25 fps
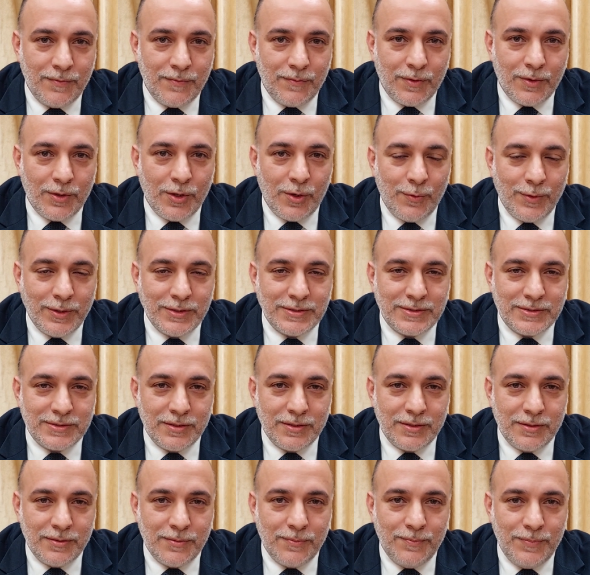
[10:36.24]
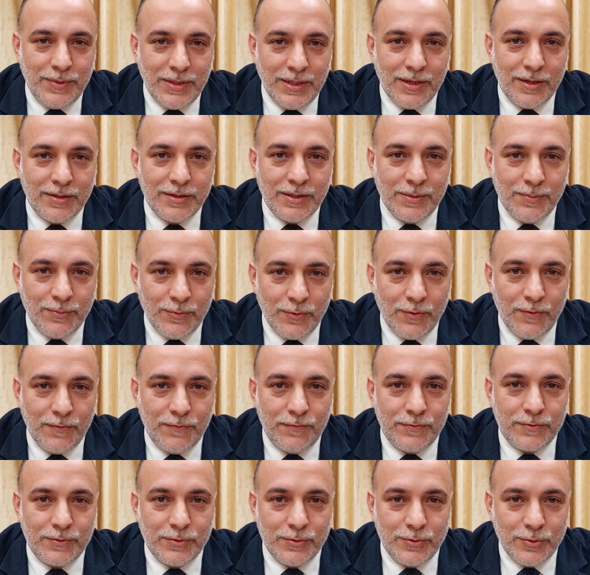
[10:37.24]
we'll always be on the
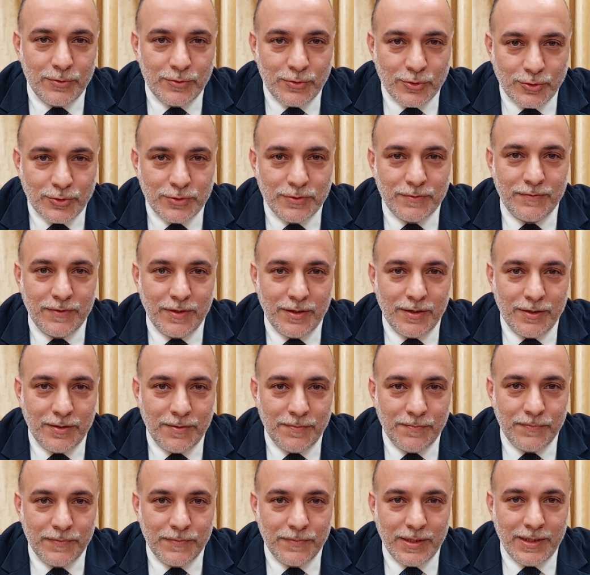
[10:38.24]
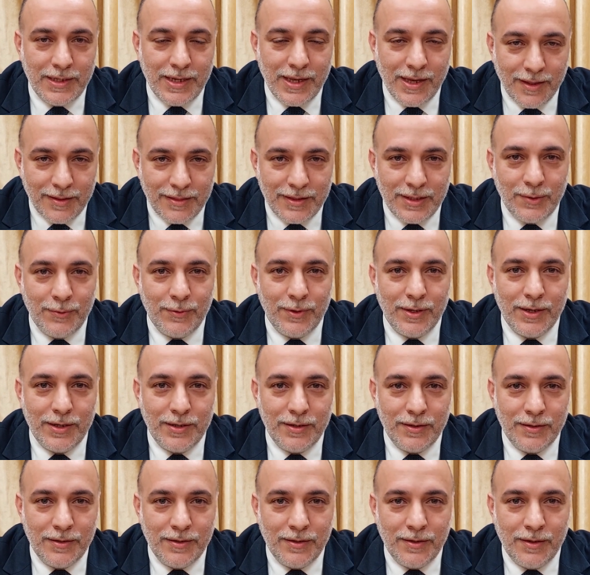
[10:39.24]
move to do teshuvah in a healthy
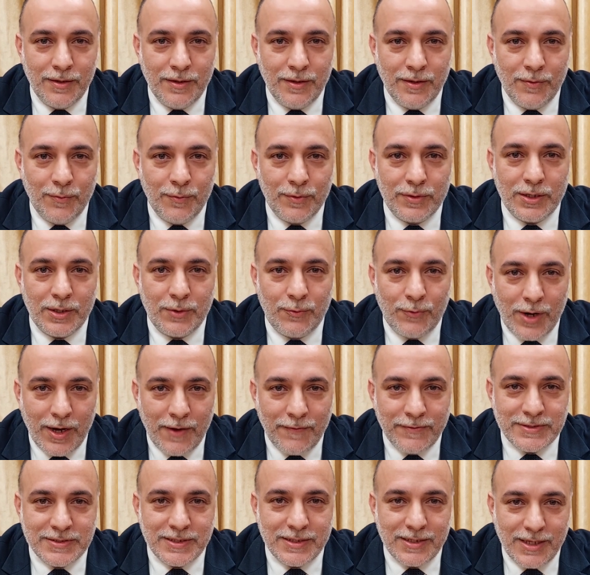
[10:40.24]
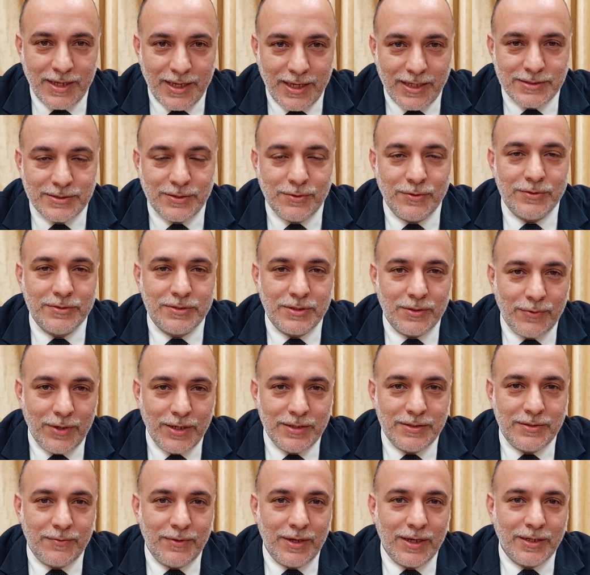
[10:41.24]
way, with our wives and kids going in the
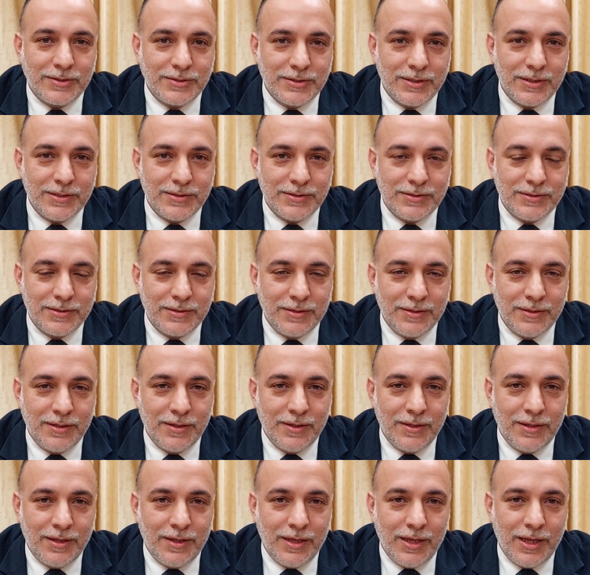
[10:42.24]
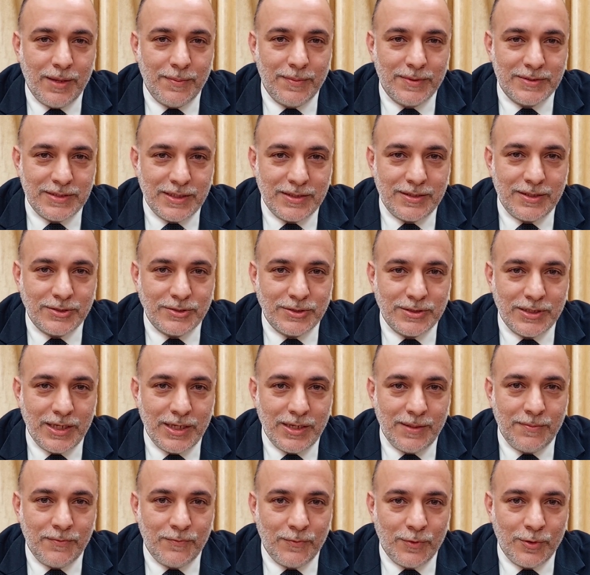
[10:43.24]
right directions. And B'ezrat
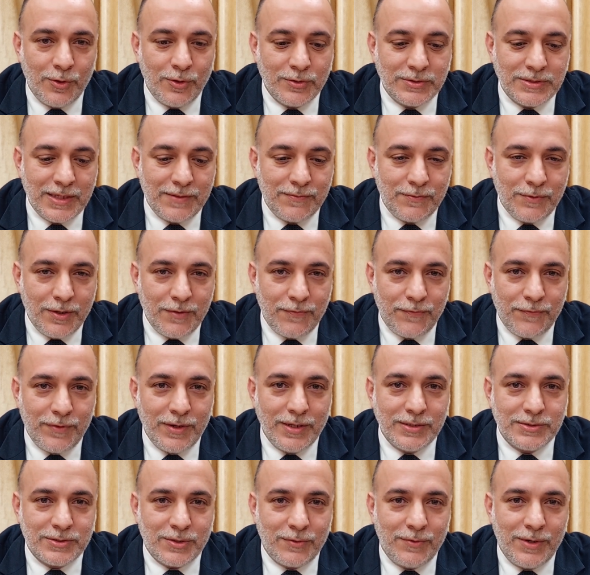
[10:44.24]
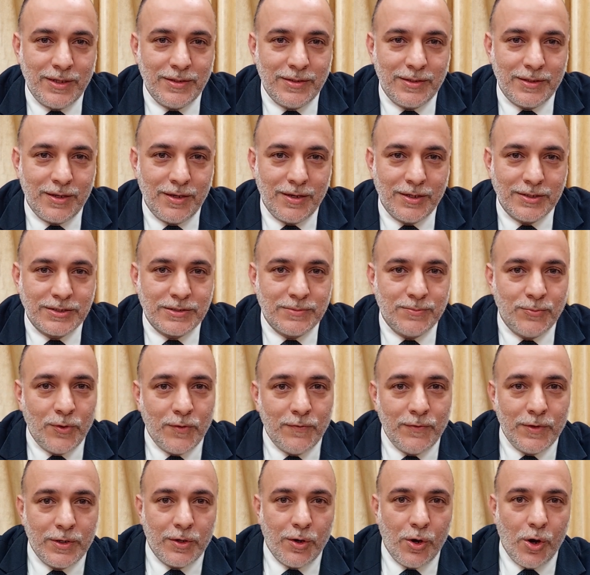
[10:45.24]
Hashem, we'll also have good friends surrounding us,
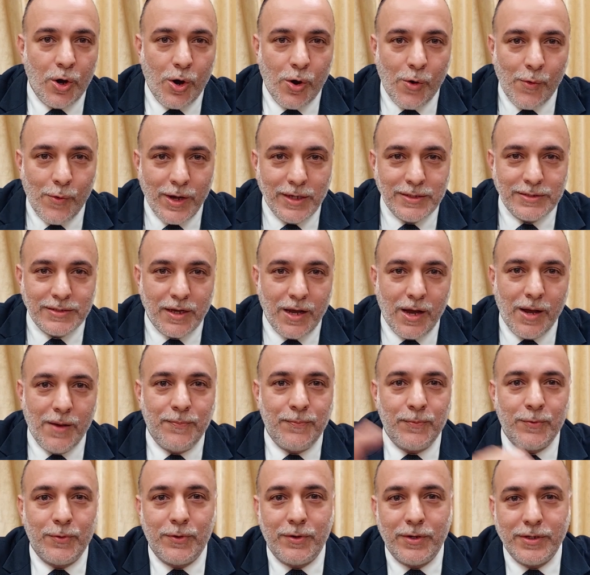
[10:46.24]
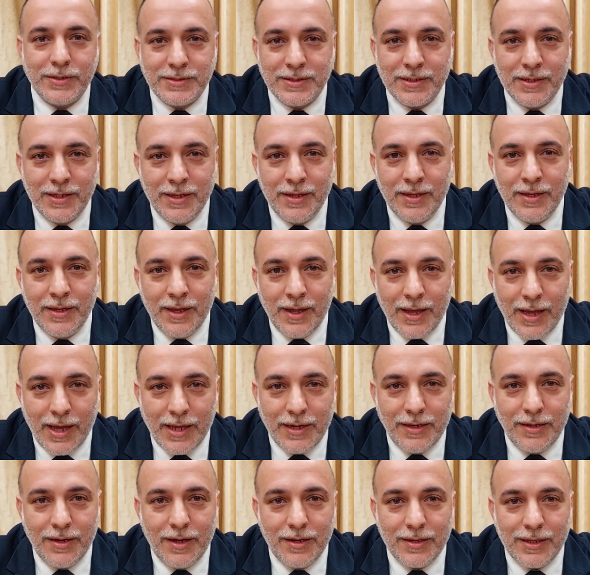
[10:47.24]
moving always upwards
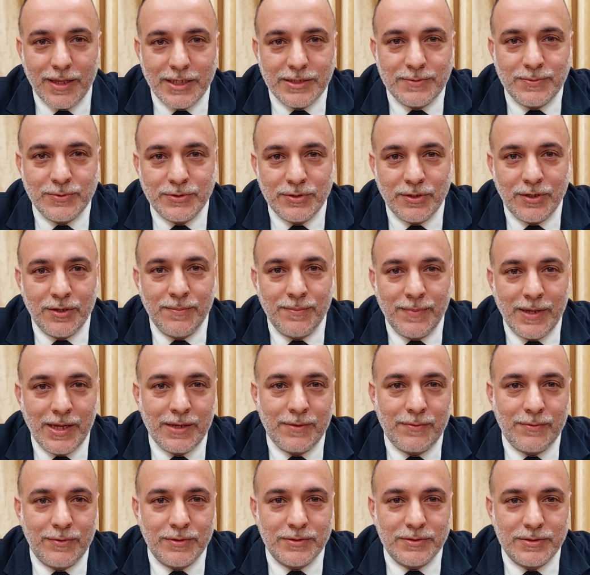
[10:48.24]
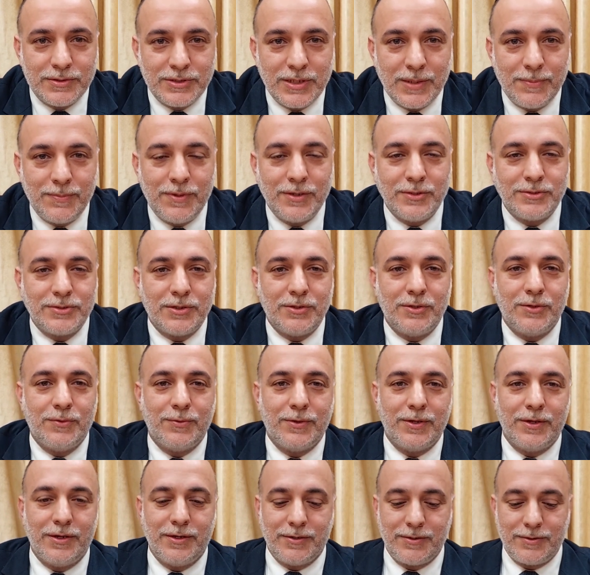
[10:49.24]
and not chas v'shalom backwards. Shabbat
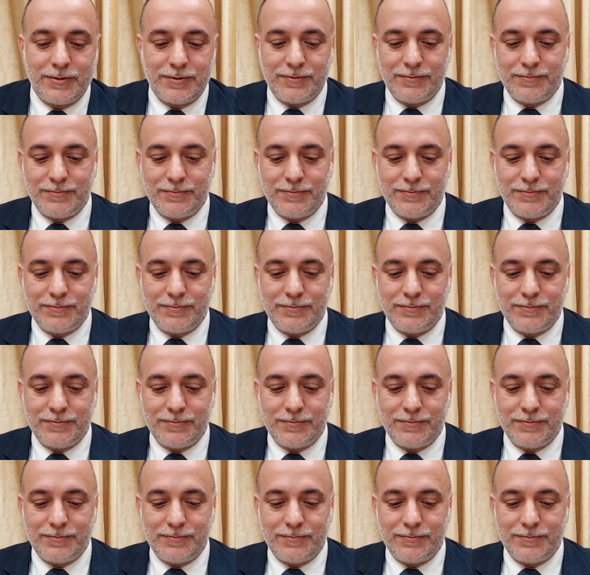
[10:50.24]
shalom.